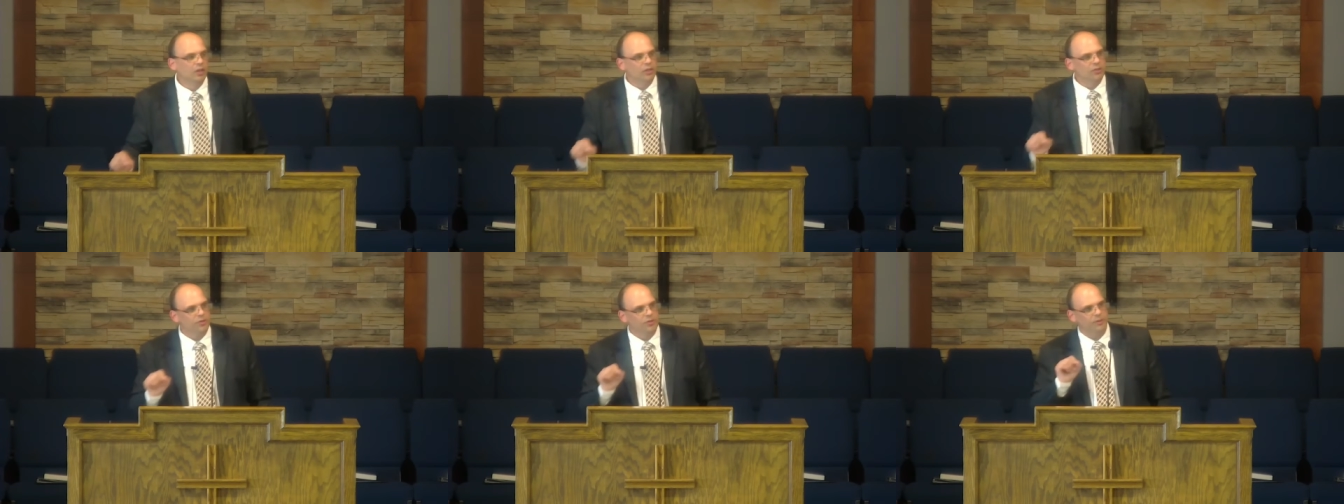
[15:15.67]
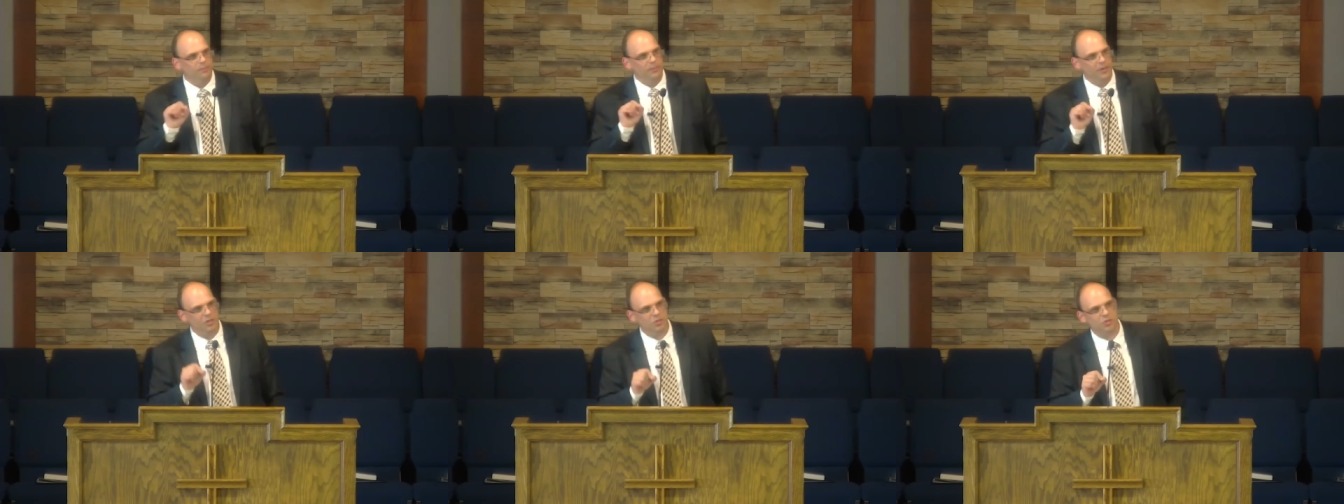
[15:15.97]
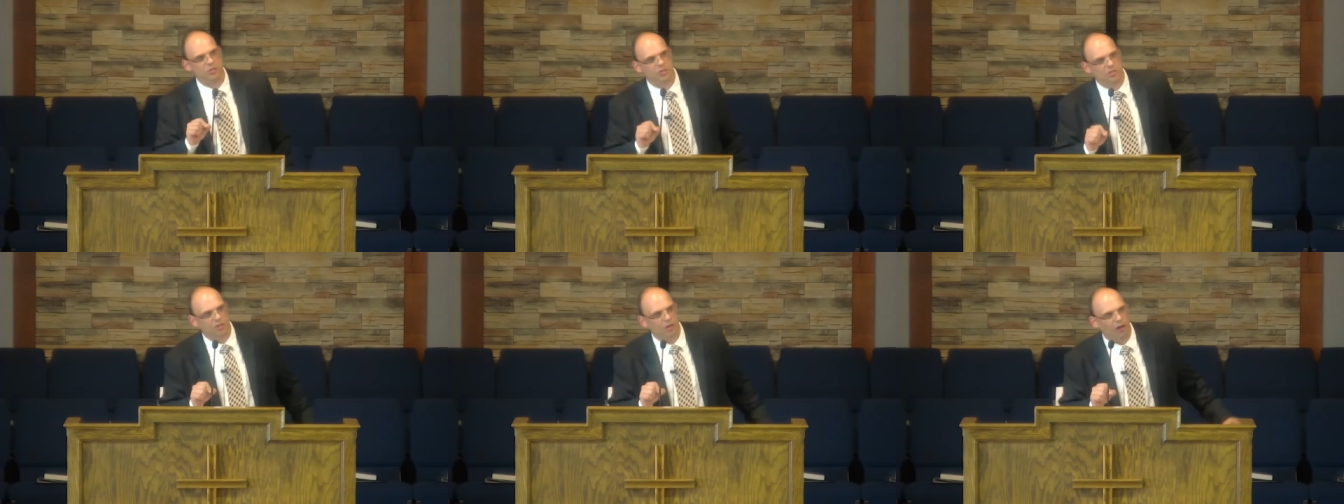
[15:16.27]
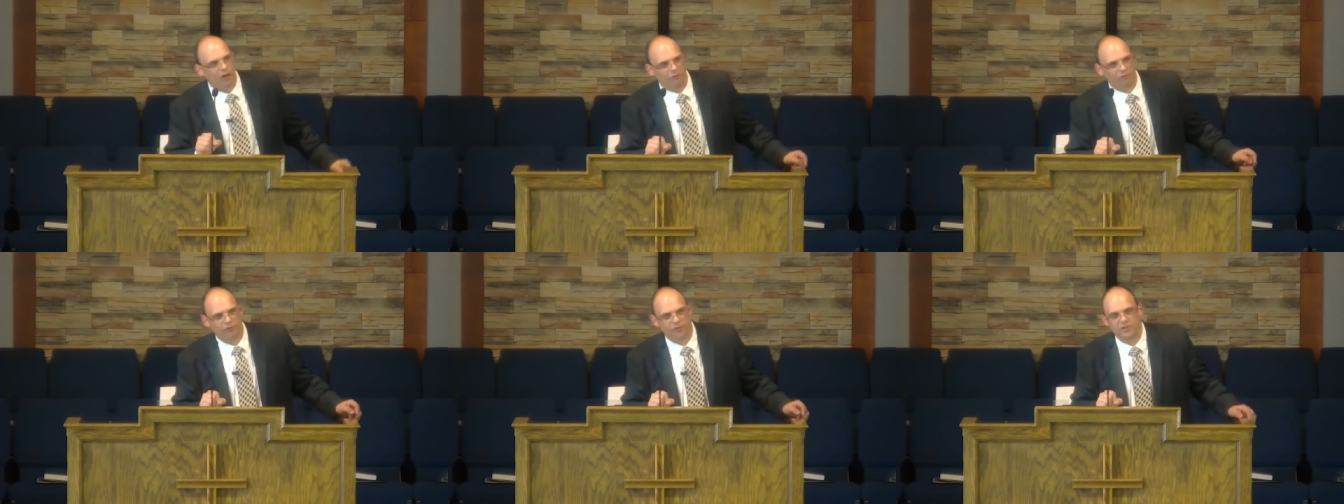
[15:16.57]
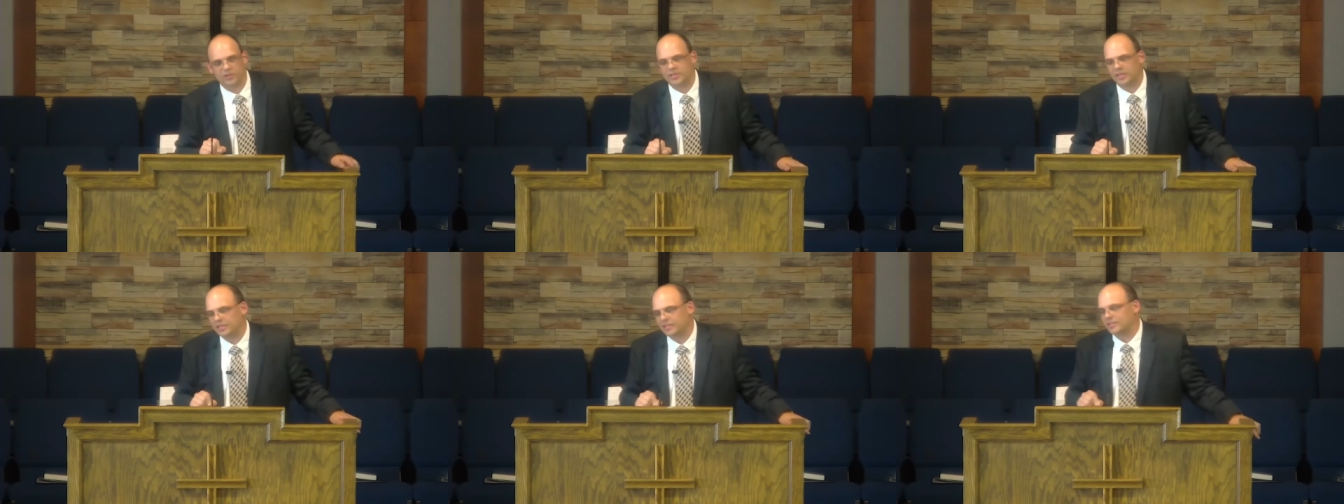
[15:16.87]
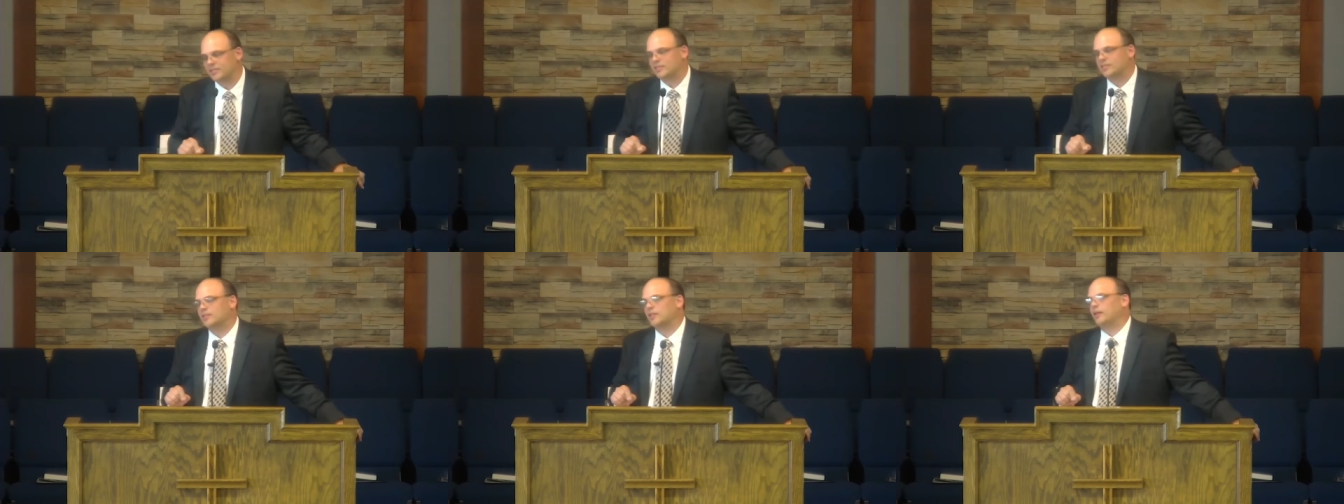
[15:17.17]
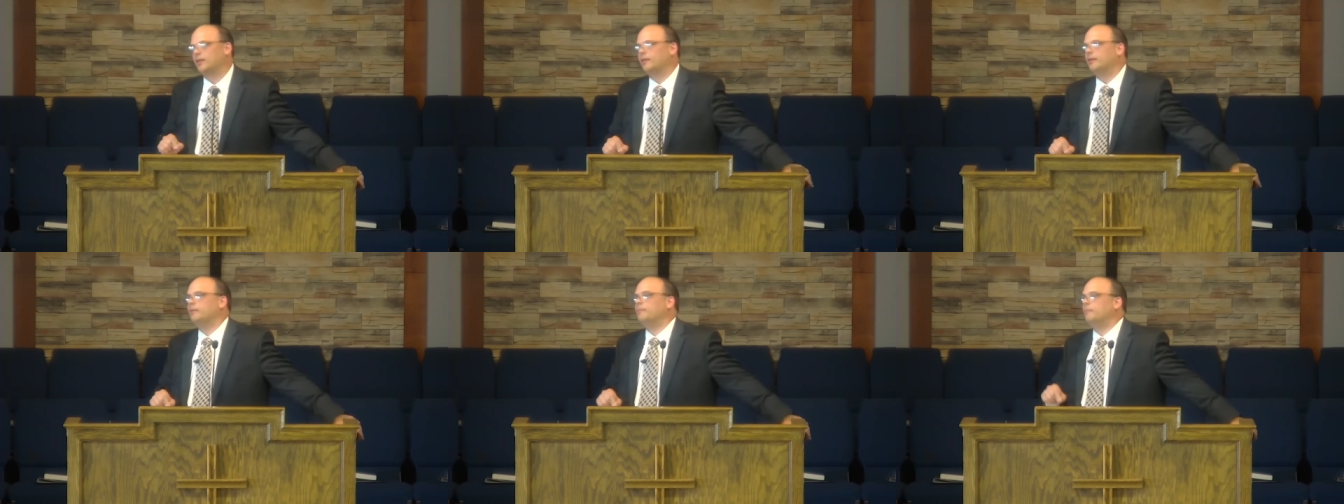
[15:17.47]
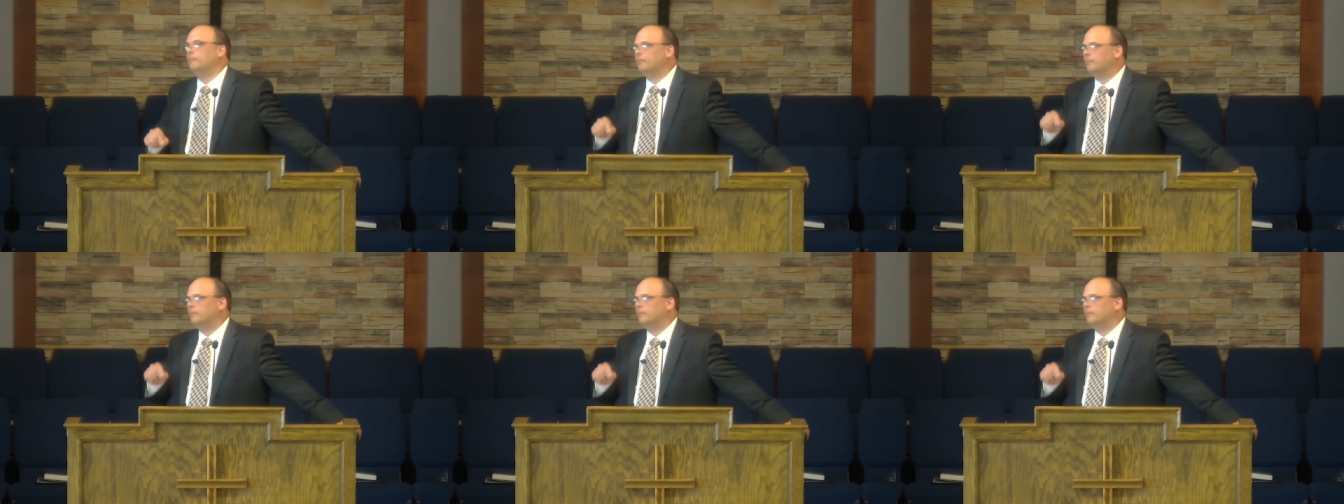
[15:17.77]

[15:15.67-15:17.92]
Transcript: the missions conference is the